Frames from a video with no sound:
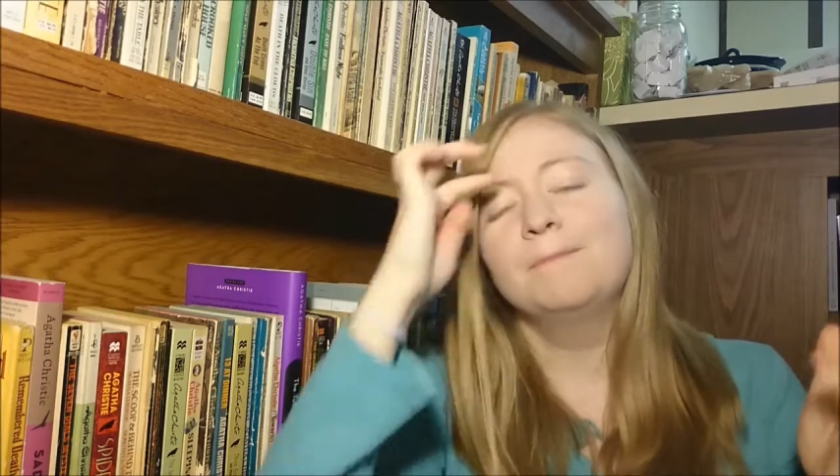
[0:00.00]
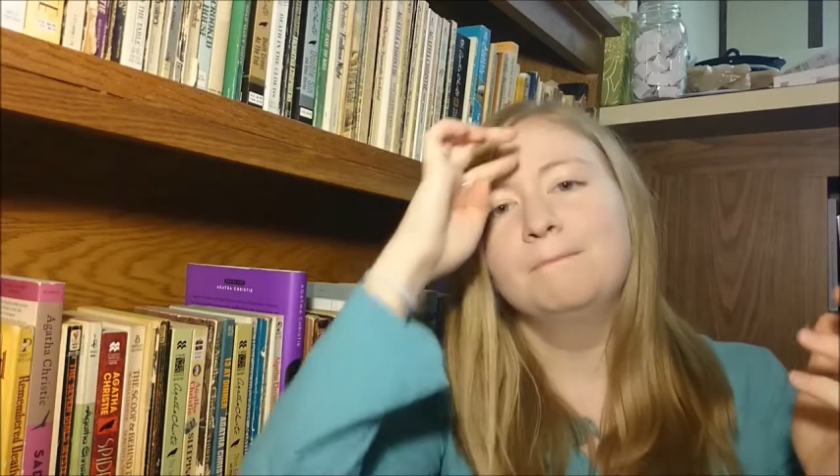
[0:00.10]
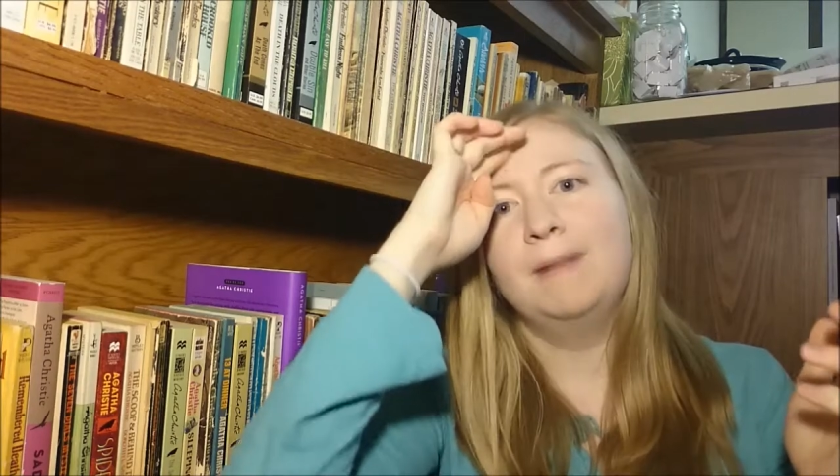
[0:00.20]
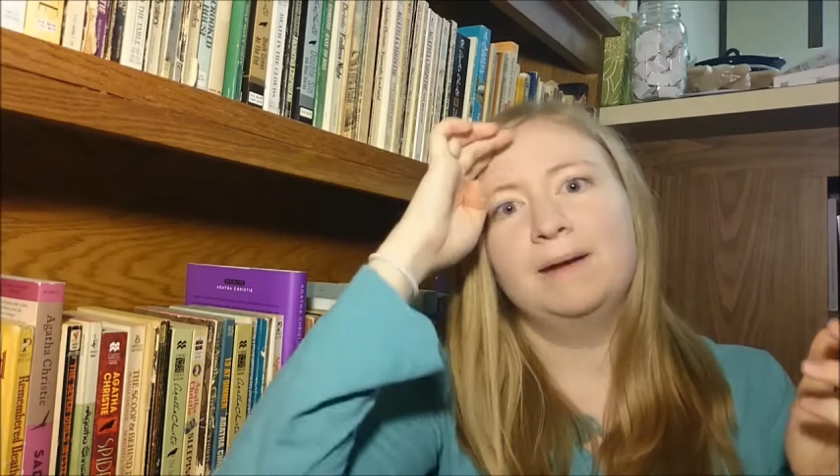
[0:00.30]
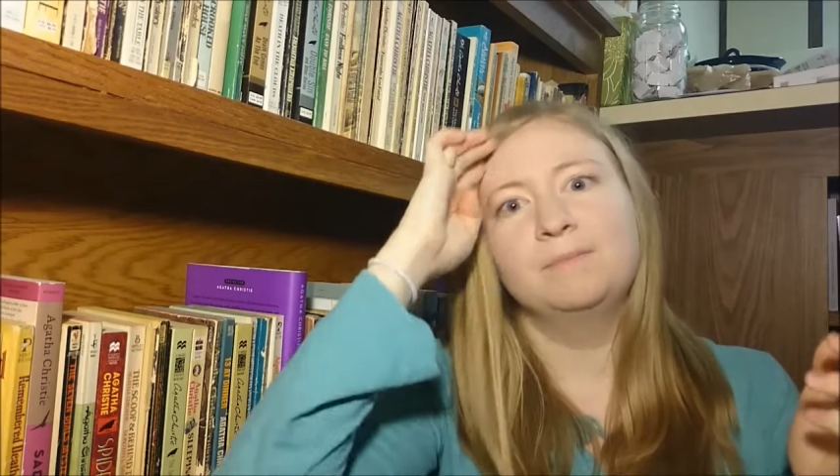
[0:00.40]

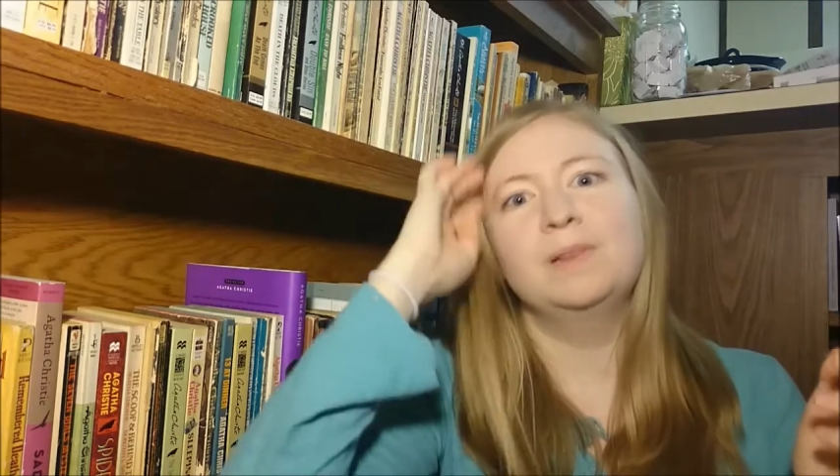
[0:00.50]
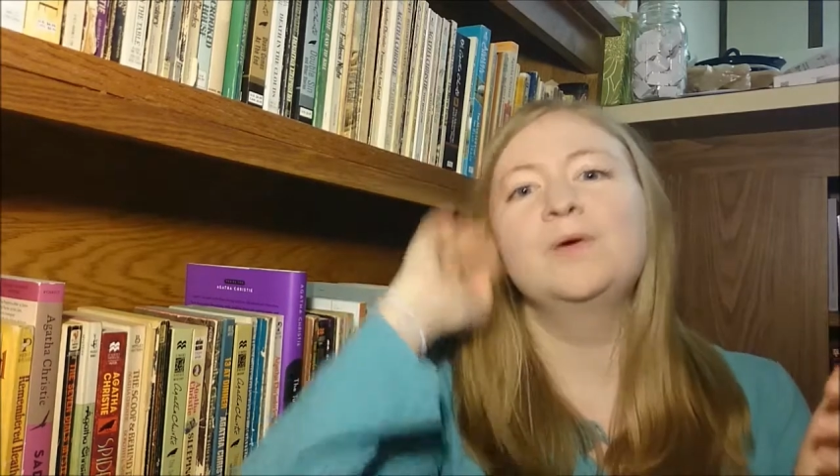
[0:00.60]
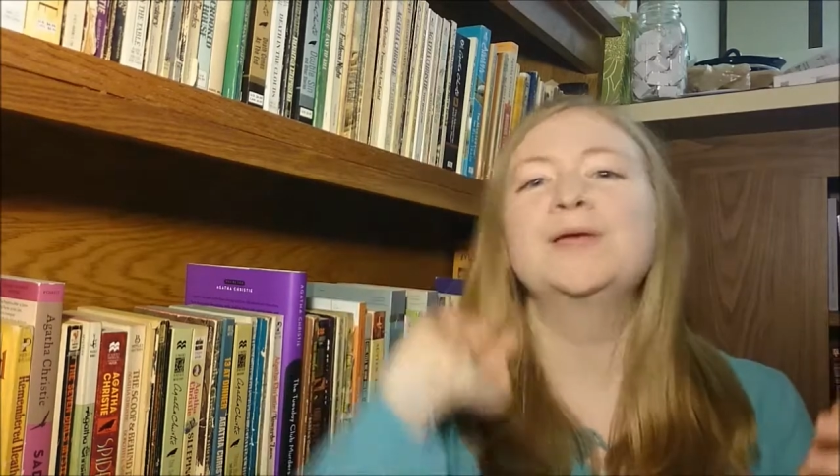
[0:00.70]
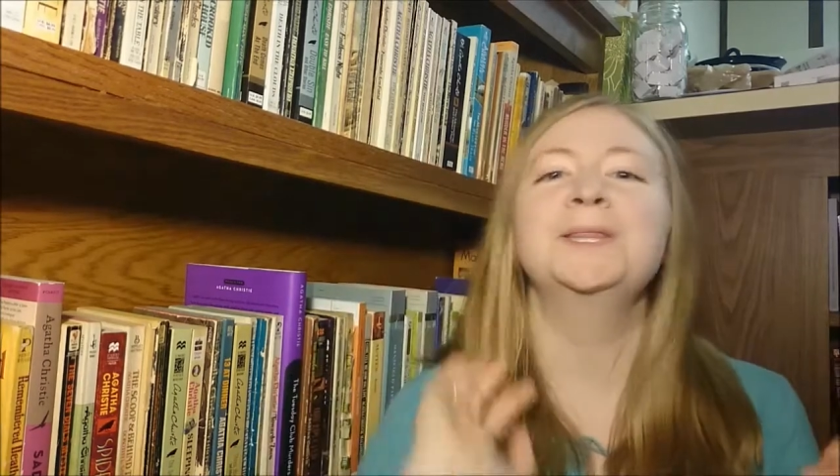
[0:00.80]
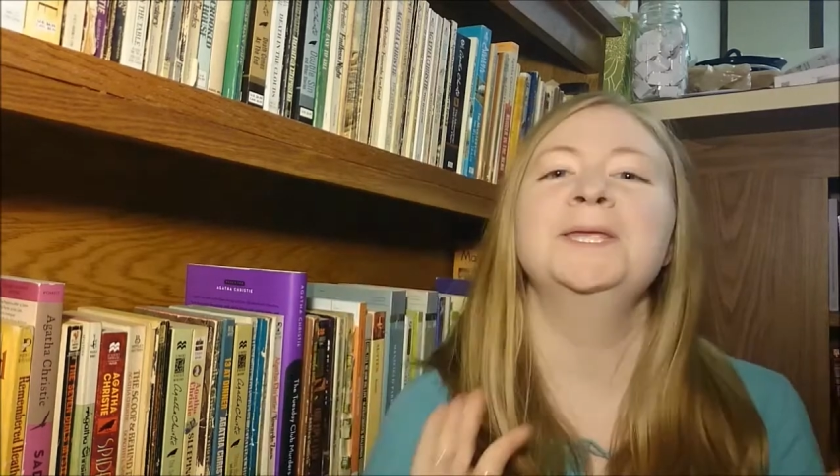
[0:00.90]

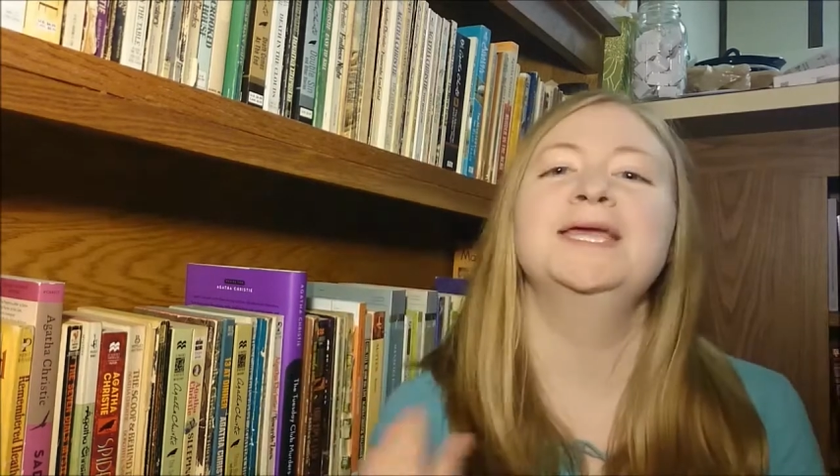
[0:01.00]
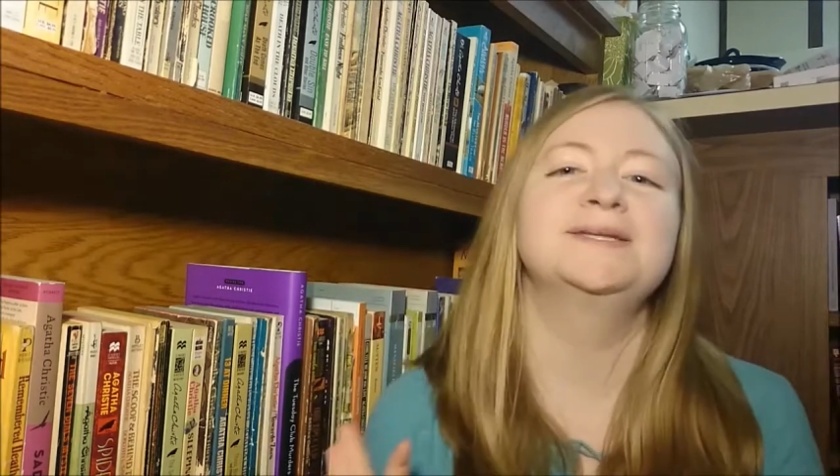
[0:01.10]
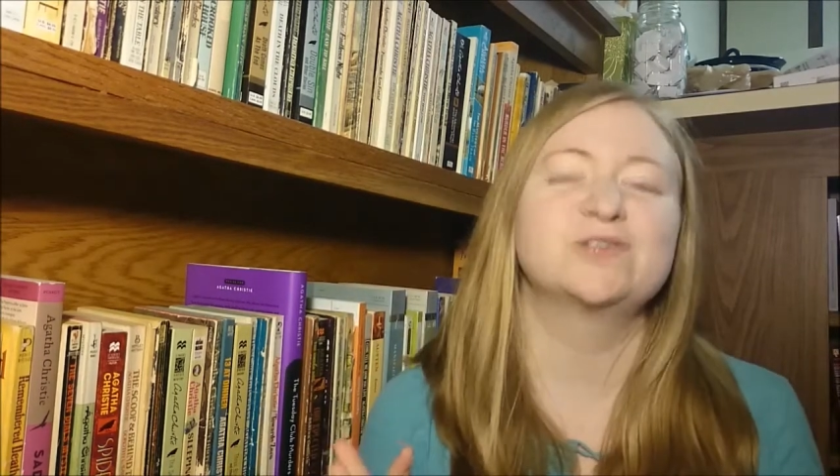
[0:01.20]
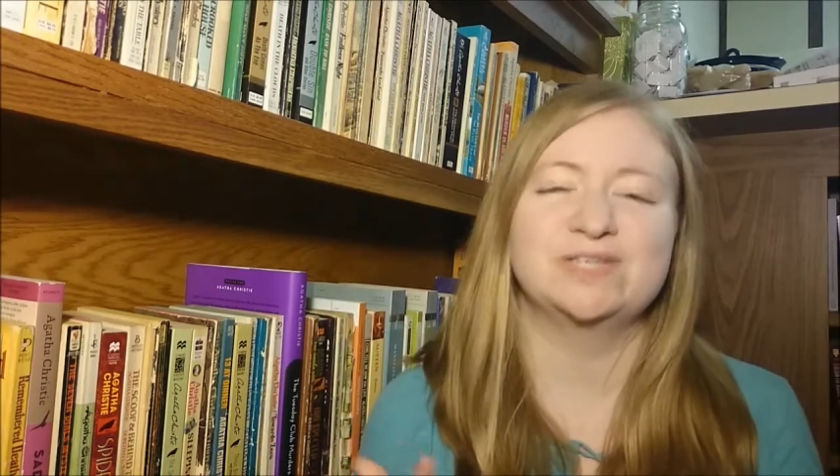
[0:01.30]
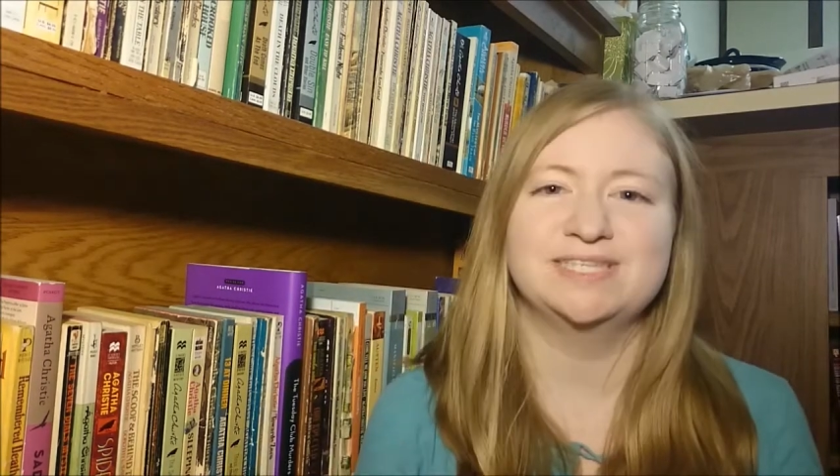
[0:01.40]
mind-blowingly
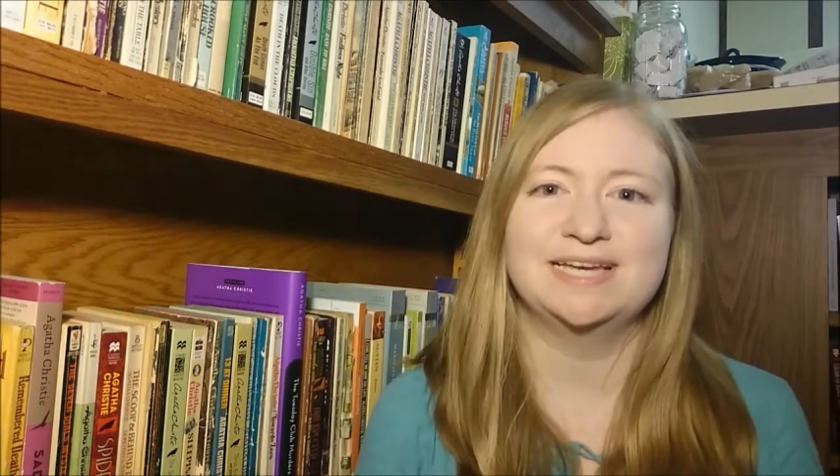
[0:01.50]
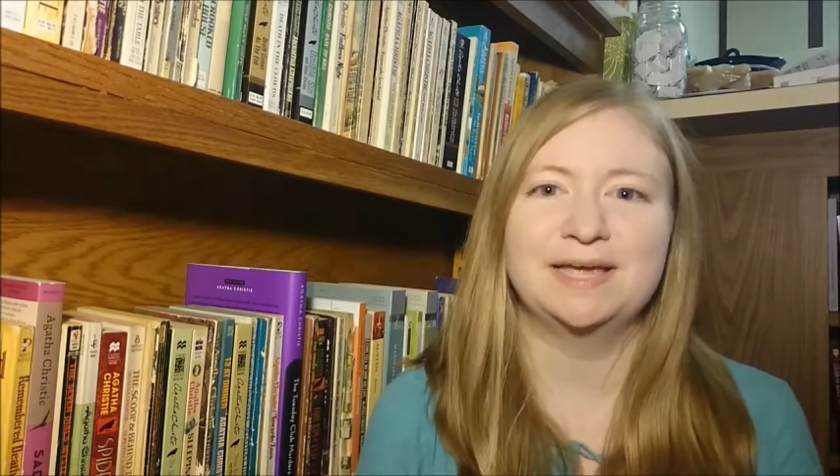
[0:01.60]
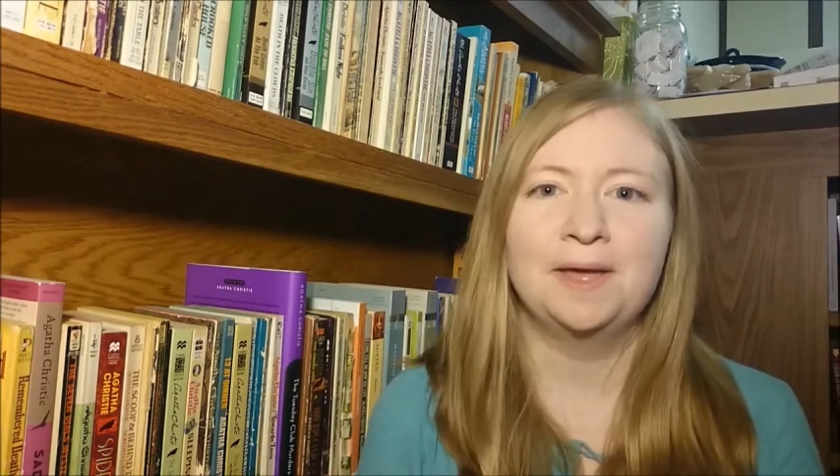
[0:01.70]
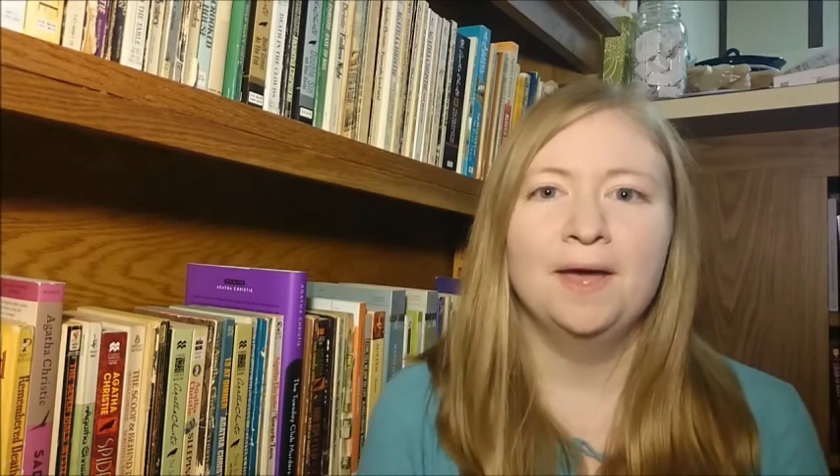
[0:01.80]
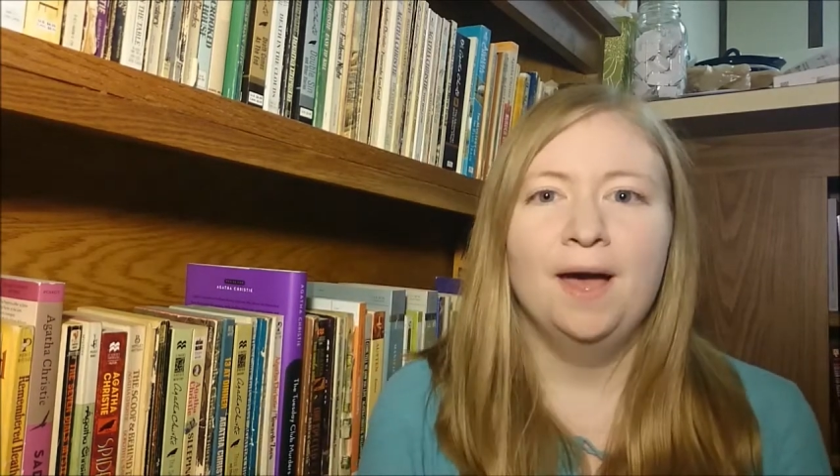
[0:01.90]
interesting,